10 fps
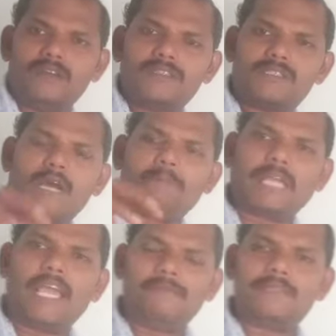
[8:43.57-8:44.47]

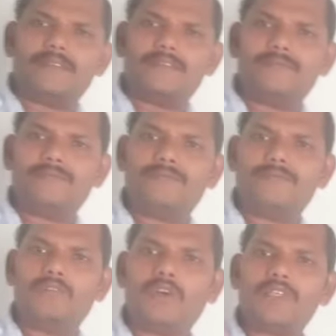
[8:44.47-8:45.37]
Sometimes
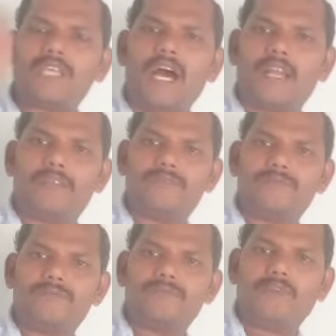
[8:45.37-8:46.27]
those are
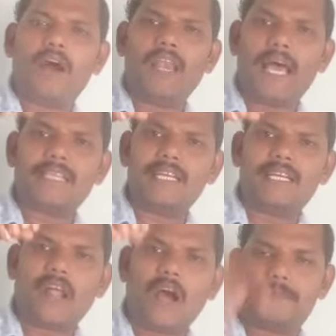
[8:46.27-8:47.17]
fall as a
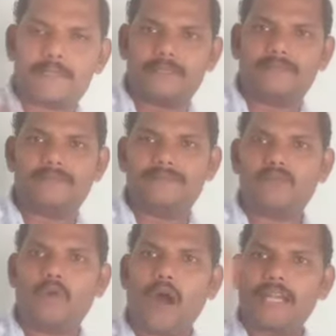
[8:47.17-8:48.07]
drops,
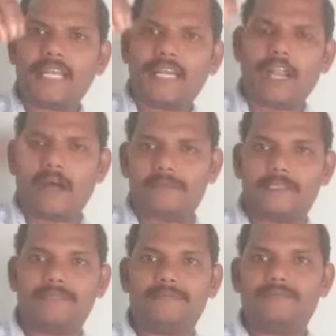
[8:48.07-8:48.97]
water
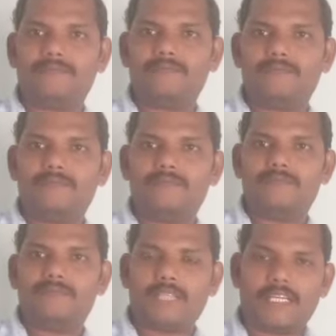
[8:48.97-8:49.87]
drops.
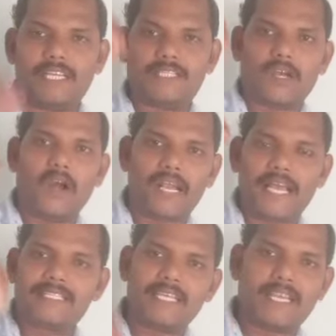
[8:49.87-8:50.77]
That is called
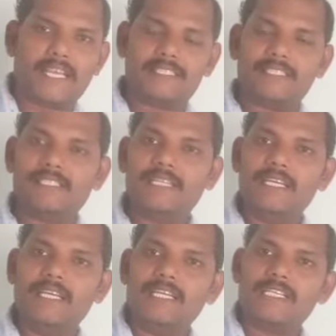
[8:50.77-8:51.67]
as the rain.
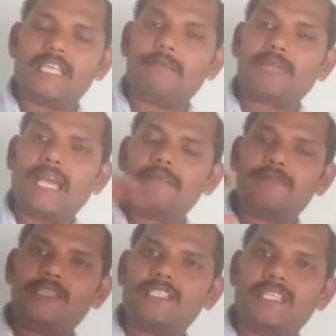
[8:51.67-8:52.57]
Sometimes
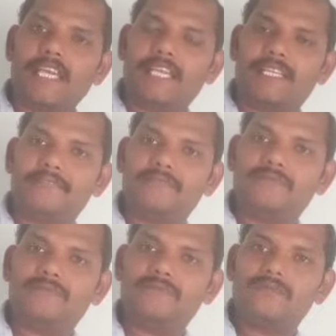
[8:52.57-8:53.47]
we see
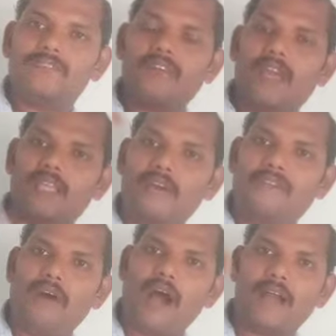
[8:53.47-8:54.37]
like the
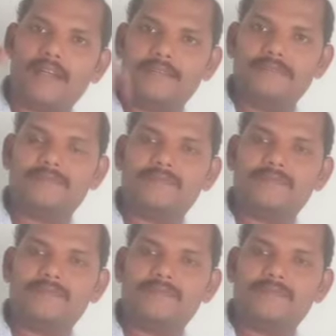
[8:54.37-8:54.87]
fog.